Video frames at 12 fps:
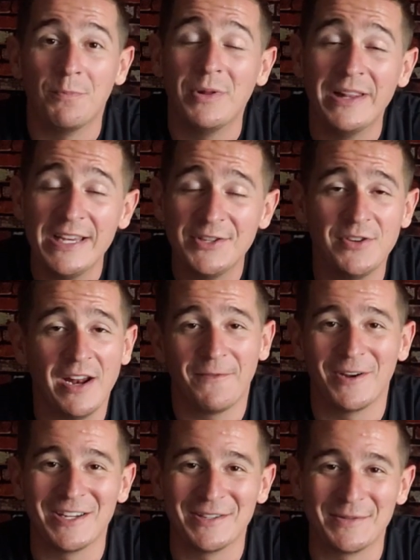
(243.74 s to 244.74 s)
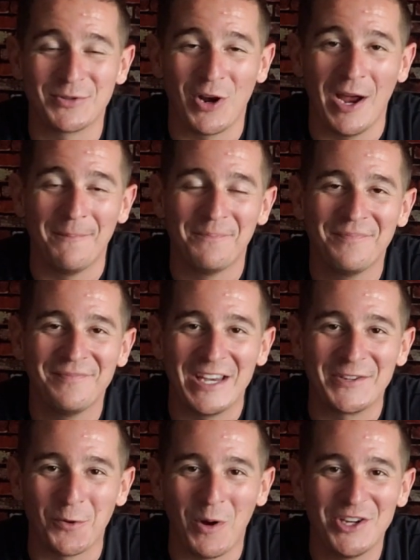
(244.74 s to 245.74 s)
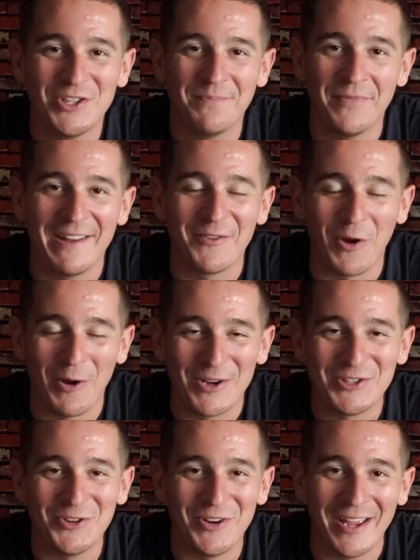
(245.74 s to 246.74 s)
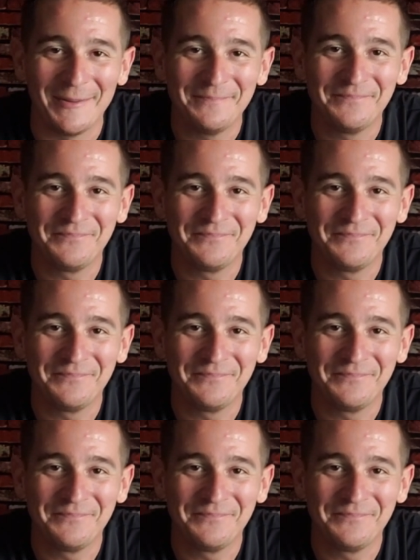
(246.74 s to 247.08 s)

please do not forget to subscribe. Thanks for watching and have a great rest of your day.